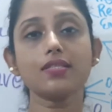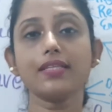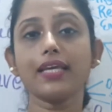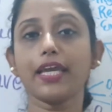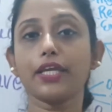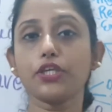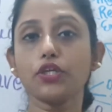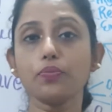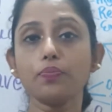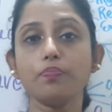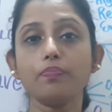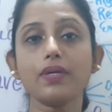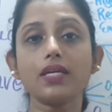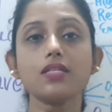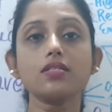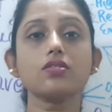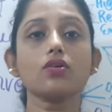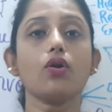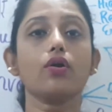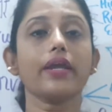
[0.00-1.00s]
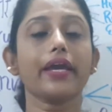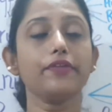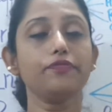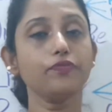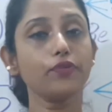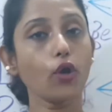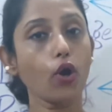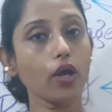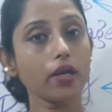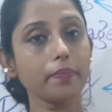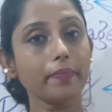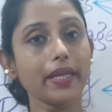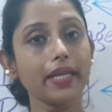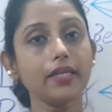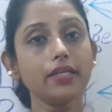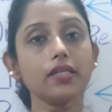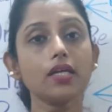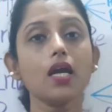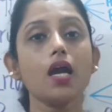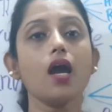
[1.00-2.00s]
in the equipment or
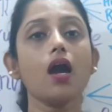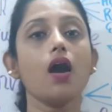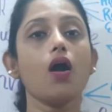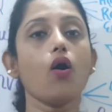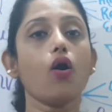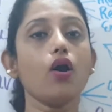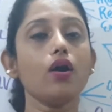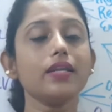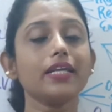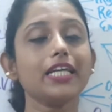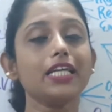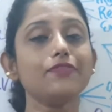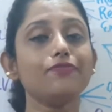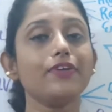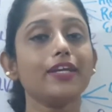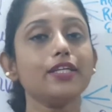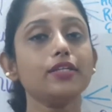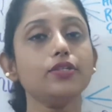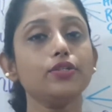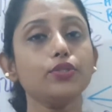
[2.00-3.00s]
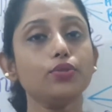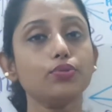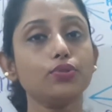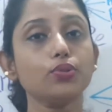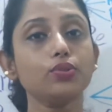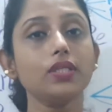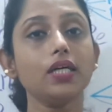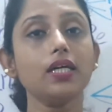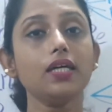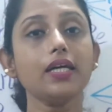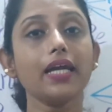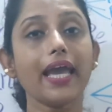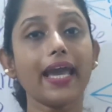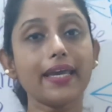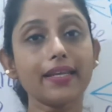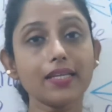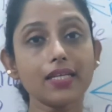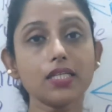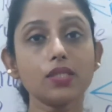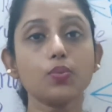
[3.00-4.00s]
environment, or even due to the
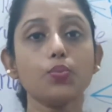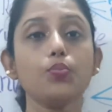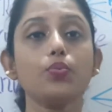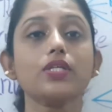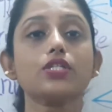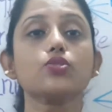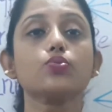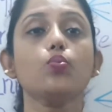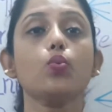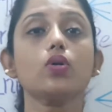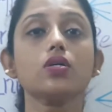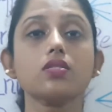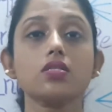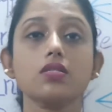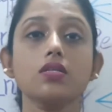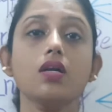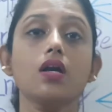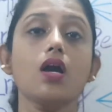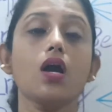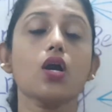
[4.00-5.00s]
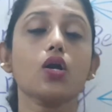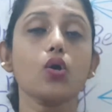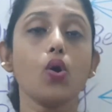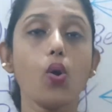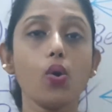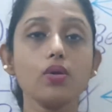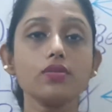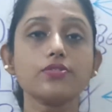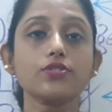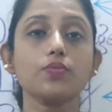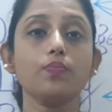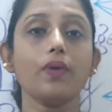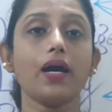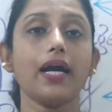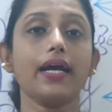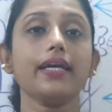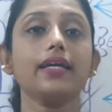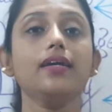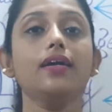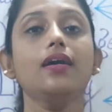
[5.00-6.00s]
error which was caused
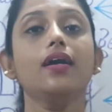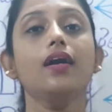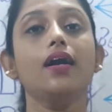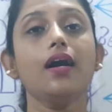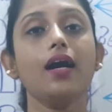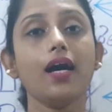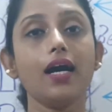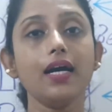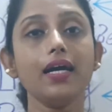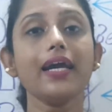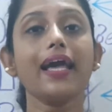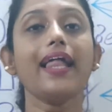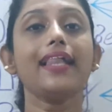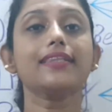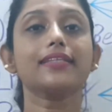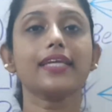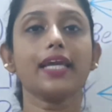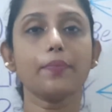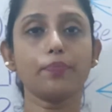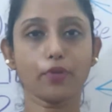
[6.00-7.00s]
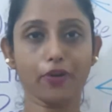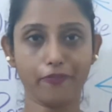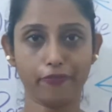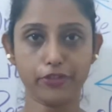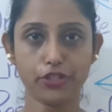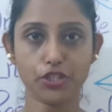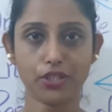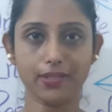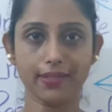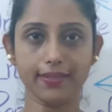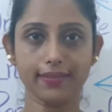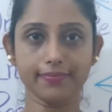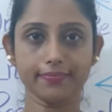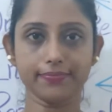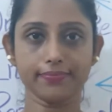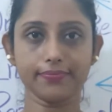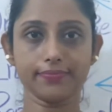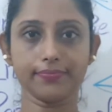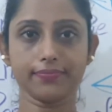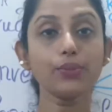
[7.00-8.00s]
by a healthcare professional
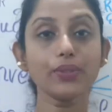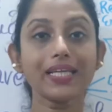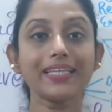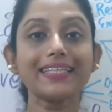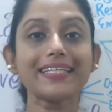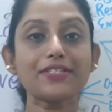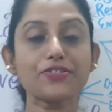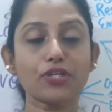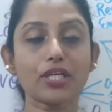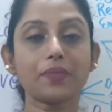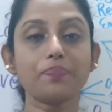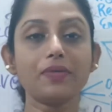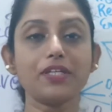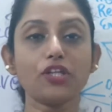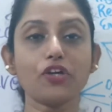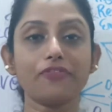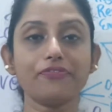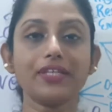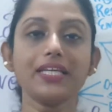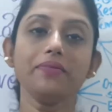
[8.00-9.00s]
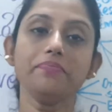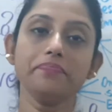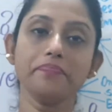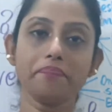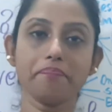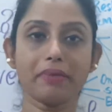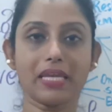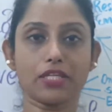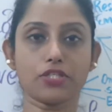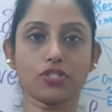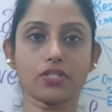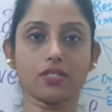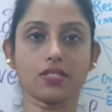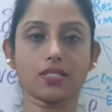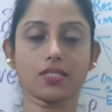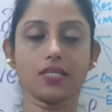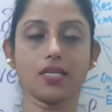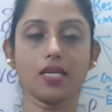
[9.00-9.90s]
during the treatment of the patient.